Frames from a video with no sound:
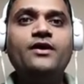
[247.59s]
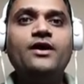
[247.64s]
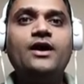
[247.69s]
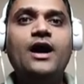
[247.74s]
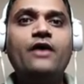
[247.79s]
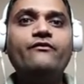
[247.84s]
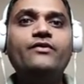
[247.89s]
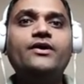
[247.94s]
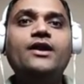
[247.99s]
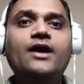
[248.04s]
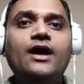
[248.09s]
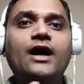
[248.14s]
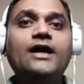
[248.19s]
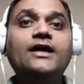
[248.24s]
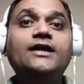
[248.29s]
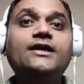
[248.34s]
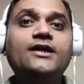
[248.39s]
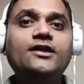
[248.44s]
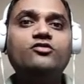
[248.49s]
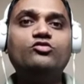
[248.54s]
our
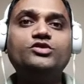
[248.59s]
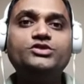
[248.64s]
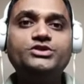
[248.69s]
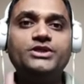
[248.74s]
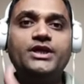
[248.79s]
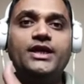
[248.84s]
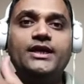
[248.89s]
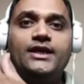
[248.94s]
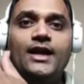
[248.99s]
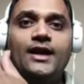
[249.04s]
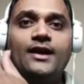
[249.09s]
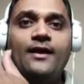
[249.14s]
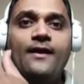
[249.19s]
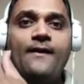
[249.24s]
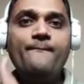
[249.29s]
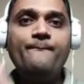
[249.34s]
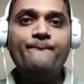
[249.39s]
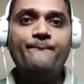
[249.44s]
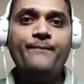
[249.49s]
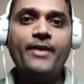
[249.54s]

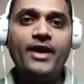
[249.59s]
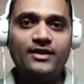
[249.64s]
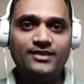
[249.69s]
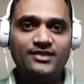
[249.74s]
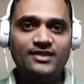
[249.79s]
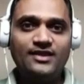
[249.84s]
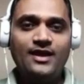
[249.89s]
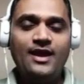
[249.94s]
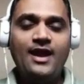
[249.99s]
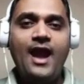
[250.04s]
undissociated base,